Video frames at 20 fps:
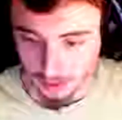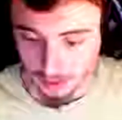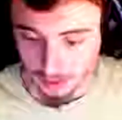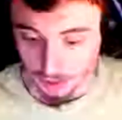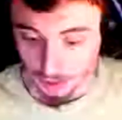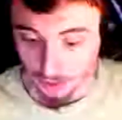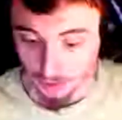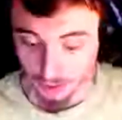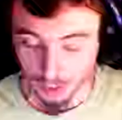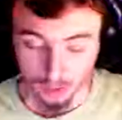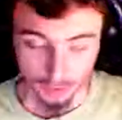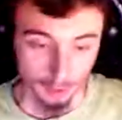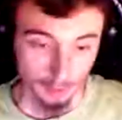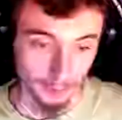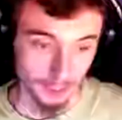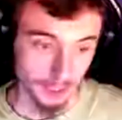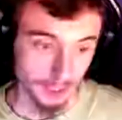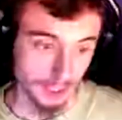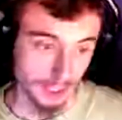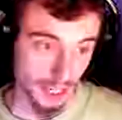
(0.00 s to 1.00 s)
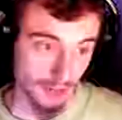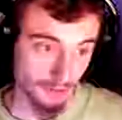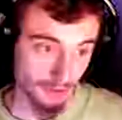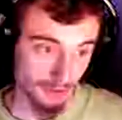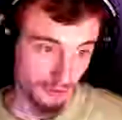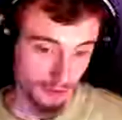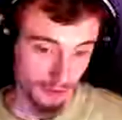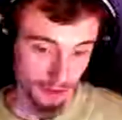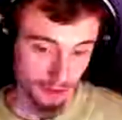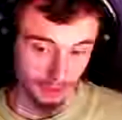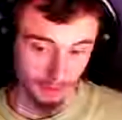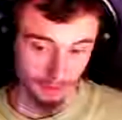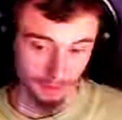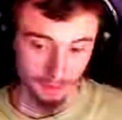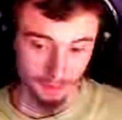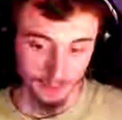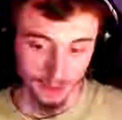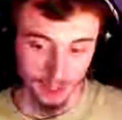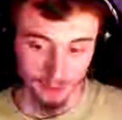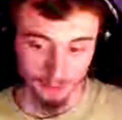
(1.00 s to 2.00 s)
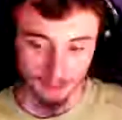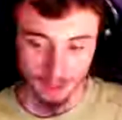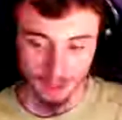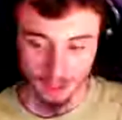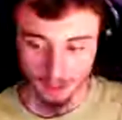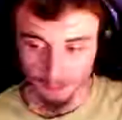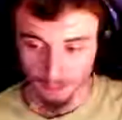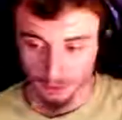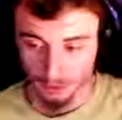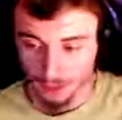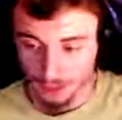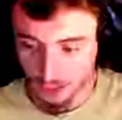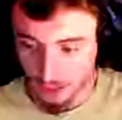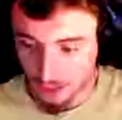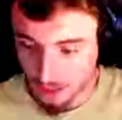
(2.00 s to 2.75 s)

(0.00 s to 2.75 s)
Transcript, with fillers: We never played this game before, so we might be separated.